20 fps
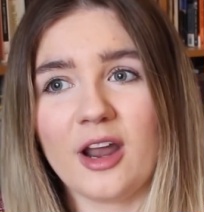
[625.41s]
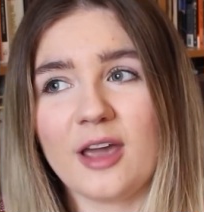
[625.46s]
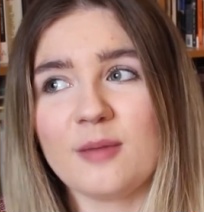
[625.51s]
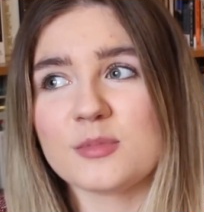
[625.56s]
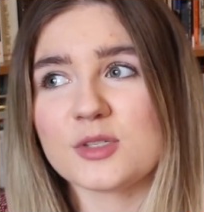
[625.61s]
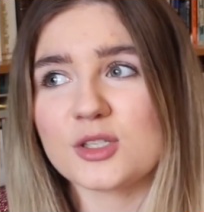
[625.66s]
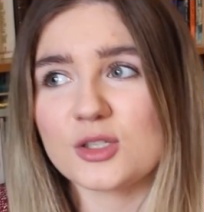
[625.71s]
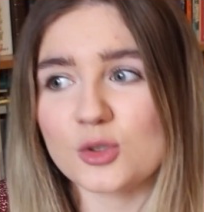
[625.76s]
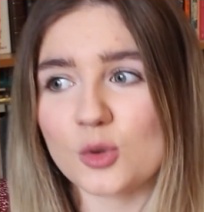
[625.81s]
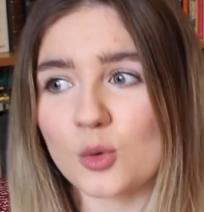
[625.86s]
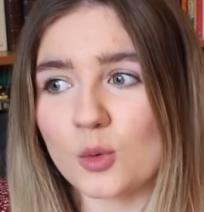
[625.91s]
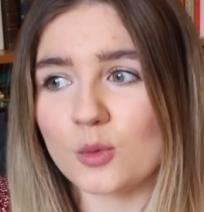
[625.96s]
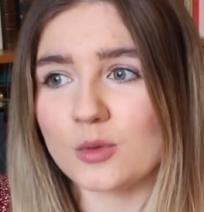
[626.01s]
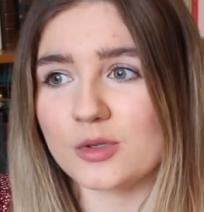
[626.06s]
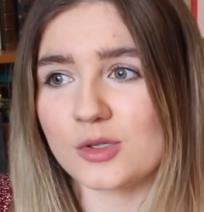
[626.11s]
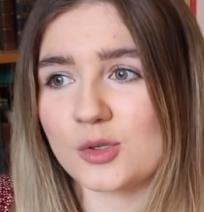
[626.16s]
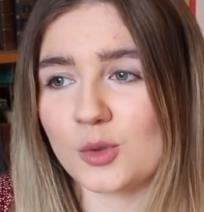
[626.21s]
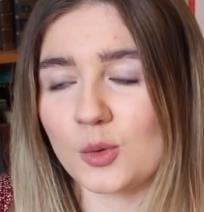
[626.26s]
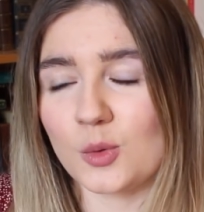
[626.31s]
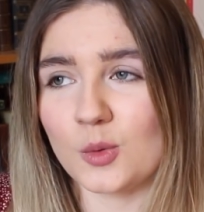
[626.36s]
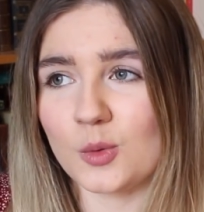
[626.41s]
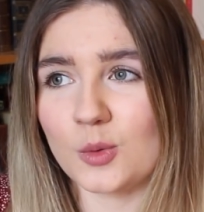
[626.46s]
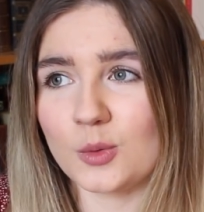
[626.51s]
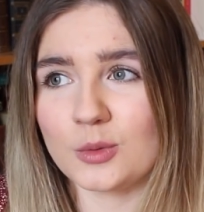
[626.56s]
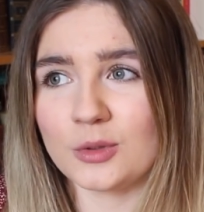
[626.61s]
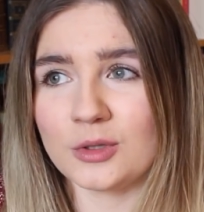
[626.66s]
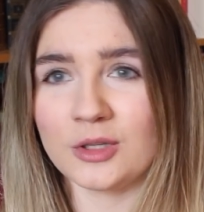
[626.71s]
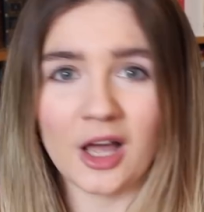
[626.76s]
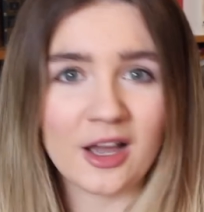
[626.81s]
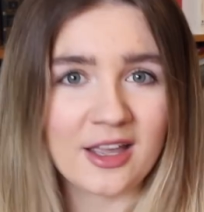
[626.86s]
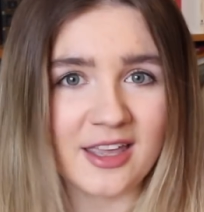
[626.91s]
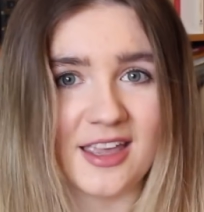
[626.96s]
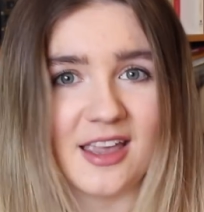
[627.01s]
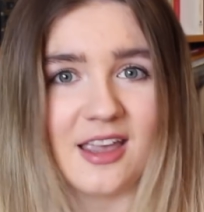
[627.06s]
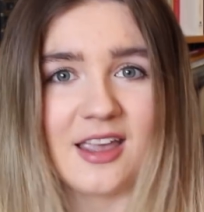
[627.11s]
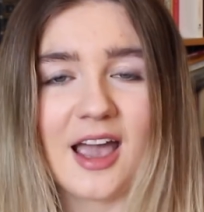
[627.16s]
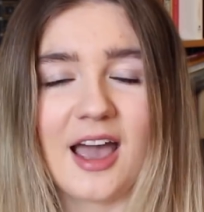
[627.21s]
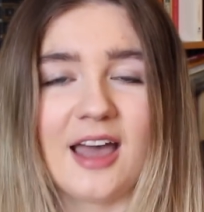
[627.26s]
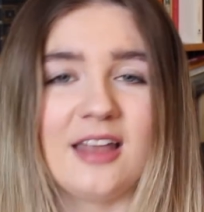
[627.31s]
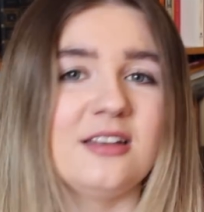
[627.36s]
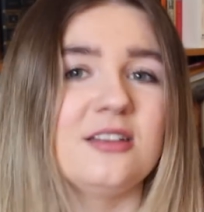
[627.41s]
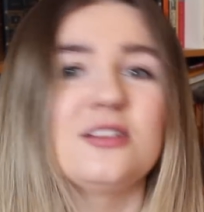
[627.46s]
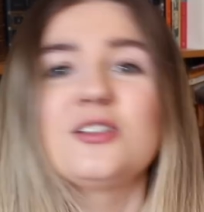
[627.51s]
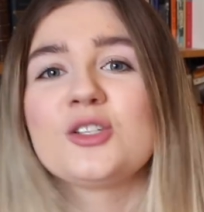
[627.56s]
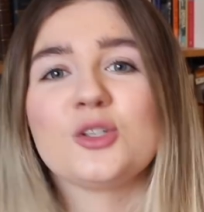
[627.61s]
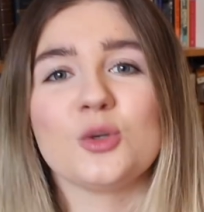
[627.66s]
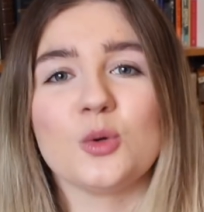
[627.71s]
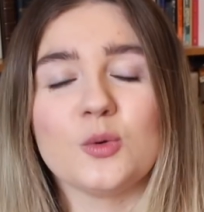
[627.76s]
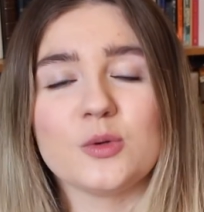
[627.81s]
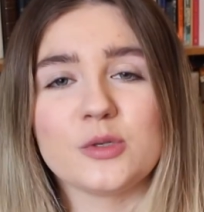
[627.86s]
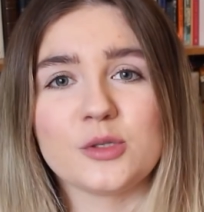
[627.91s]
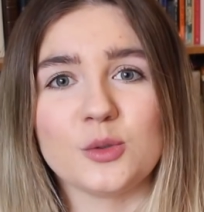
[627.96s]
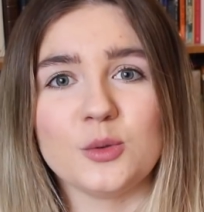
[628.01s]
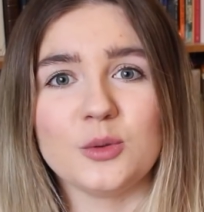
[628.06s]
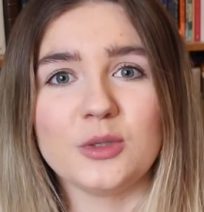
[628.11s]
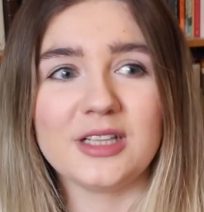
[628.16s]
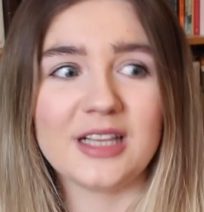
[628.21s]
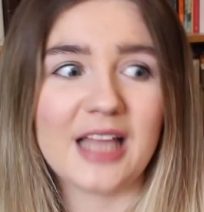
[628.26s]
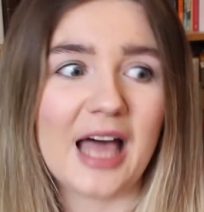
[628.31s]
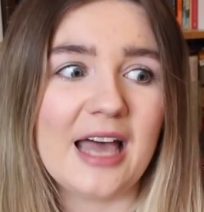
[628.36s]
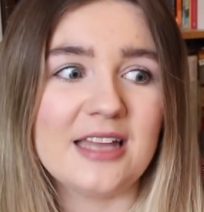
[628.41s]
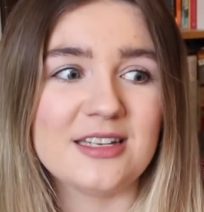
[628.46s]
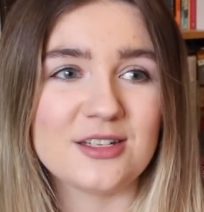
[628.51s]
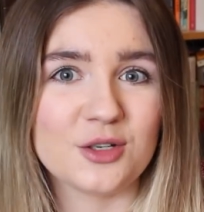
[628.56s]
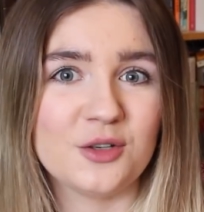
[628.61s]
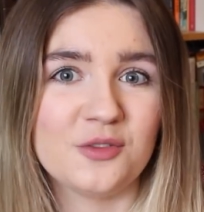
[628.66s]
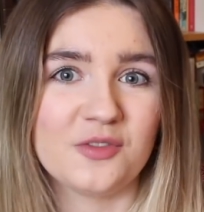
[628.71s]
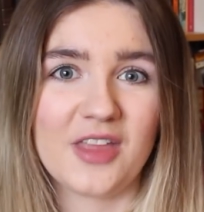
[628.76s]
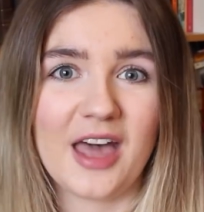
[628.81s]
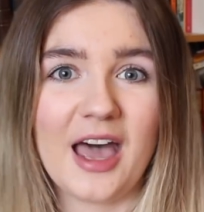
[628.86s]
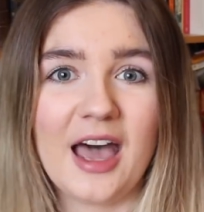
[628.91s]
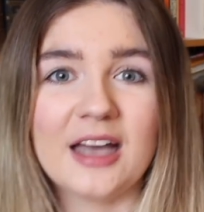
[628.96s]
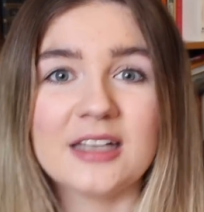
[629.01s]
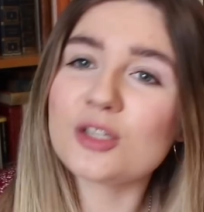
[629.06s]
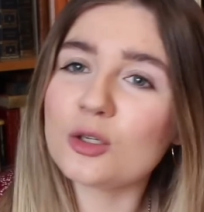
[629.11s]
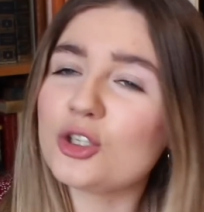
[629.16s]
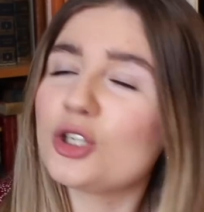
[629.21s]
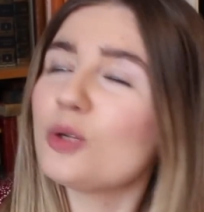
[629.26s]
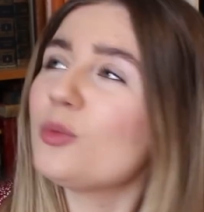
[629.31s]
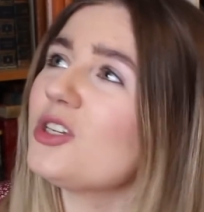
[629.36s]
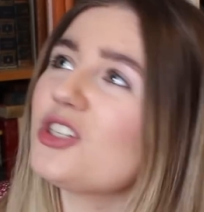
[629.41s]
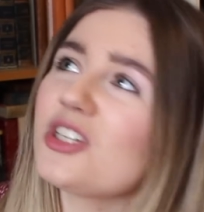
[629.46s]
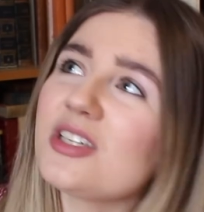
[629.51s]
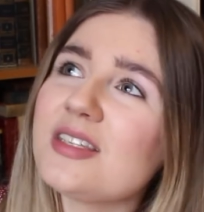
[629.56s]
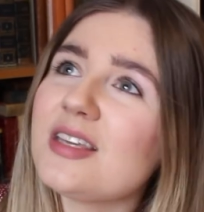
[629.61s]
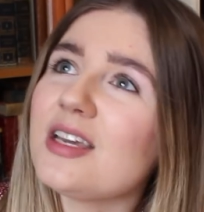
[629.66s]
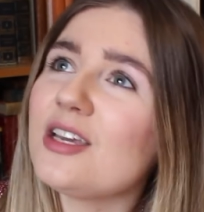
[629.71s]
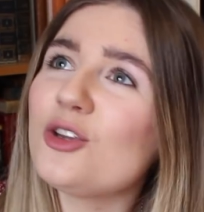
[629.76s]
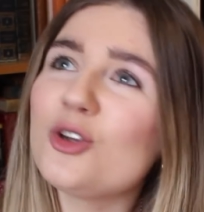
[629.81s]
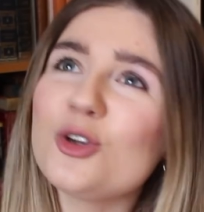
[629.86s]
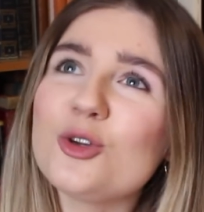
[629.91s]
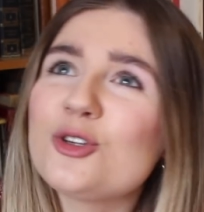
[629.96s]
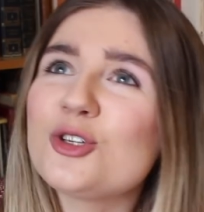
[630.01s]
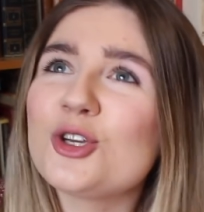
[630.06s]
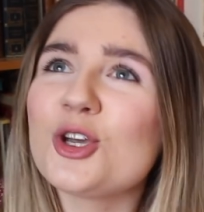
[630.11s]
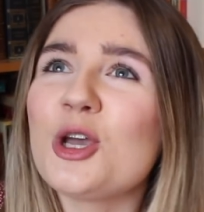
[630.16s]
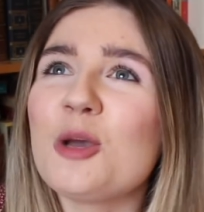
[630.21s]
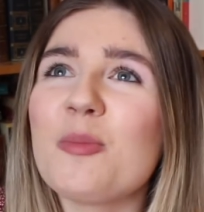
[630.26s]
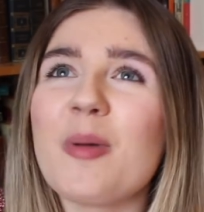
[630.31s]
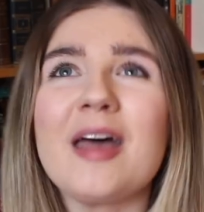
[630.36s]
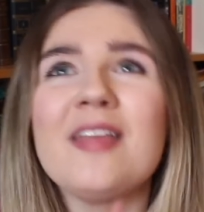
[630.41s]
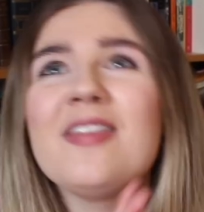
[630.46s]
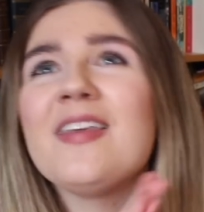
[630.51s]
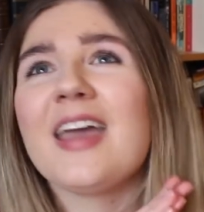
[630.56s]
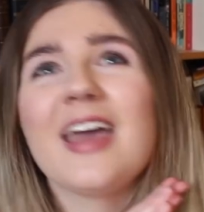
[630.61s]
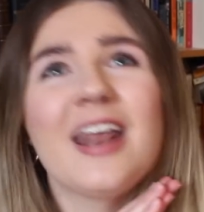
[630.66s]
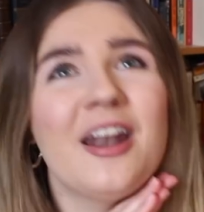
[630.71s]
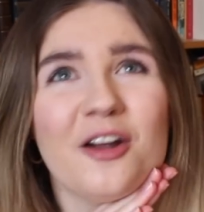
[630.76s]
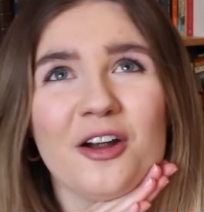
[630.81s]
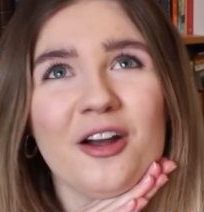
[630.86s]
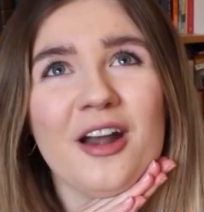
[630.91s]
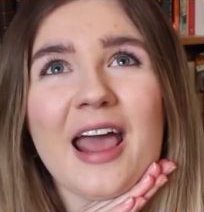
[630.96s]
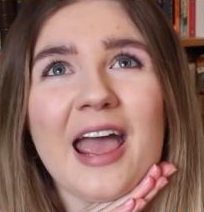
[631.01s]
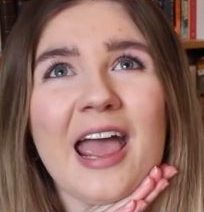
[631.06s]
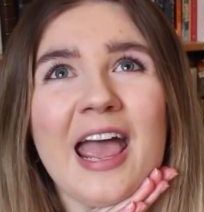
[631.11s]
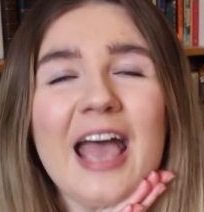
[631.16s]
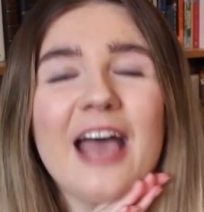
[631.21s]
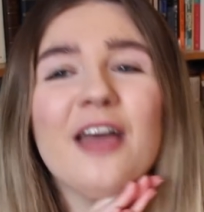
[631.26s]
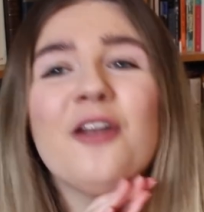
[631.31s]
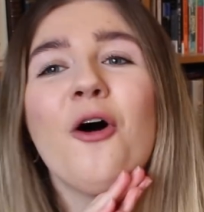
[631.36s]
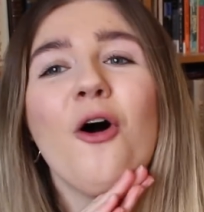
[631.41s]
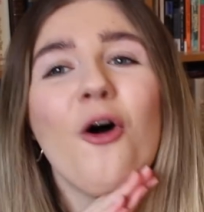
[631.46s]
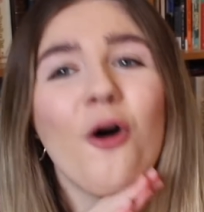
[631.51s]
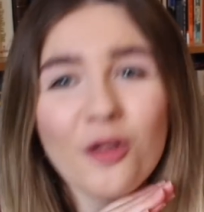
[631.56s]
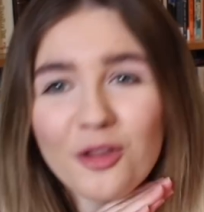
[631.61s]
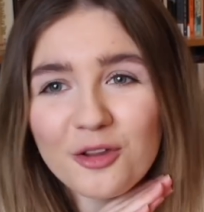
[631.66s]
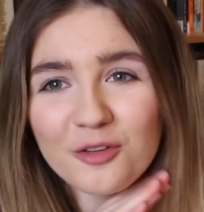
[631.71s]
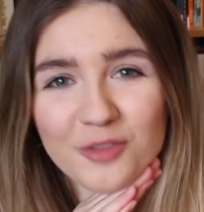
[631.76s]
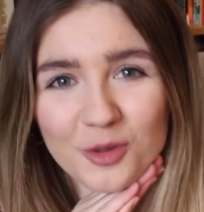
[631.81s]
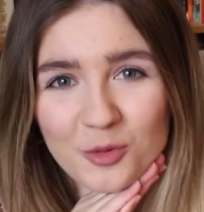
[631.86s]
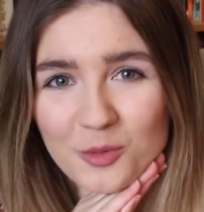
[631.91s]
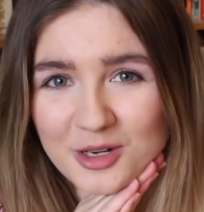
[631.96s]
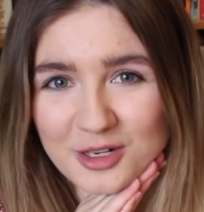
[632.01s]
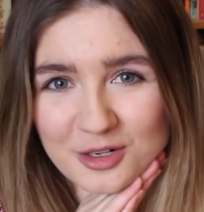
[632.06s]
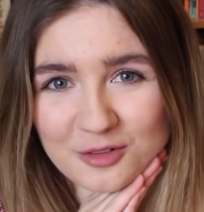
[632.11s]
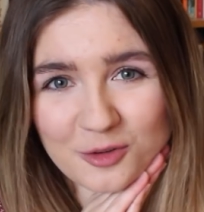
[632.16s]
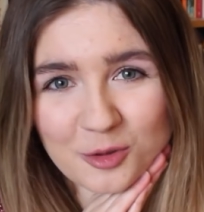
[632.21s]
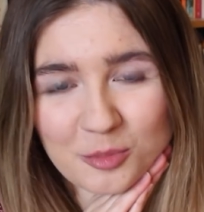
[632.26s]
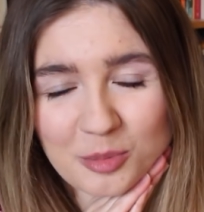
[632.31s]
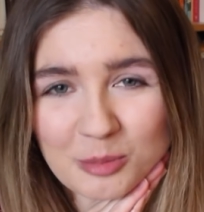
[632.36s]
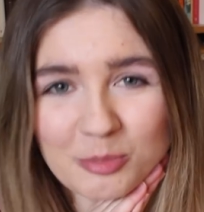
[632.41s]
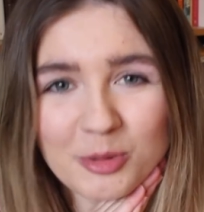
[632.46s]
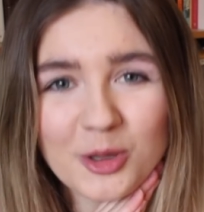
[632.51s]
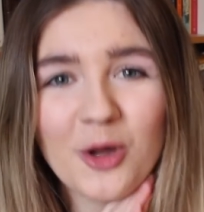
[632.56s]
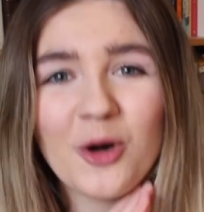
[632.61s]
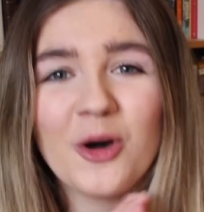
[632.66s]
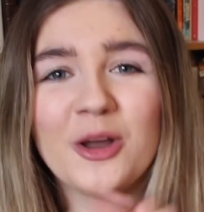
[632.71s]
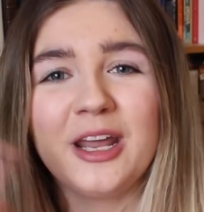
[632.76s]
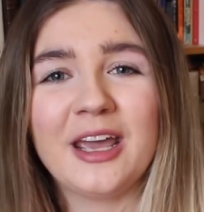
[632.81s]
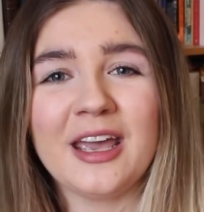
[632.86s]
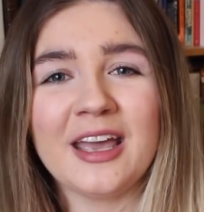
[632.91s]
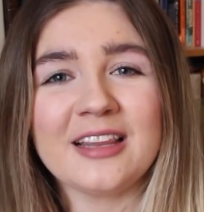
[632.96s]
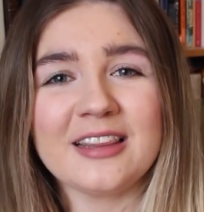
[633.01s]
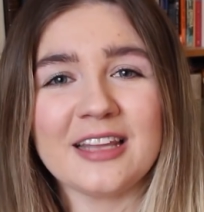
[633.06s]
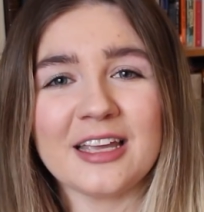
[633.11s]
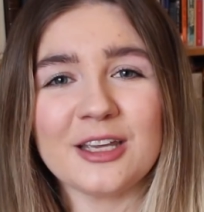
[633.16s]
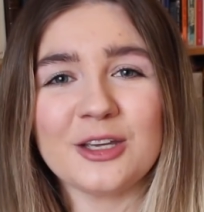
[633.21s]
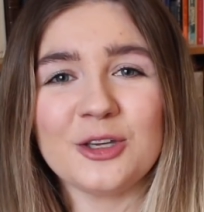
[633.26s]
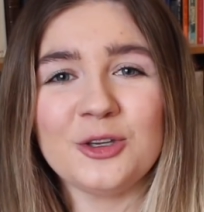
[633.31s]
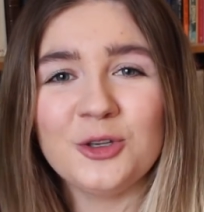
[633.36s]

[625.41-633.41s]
I'm so, so lucky and so, so glad of that. So should we just say YouTube and the internet and all of the wonderful people on it, like,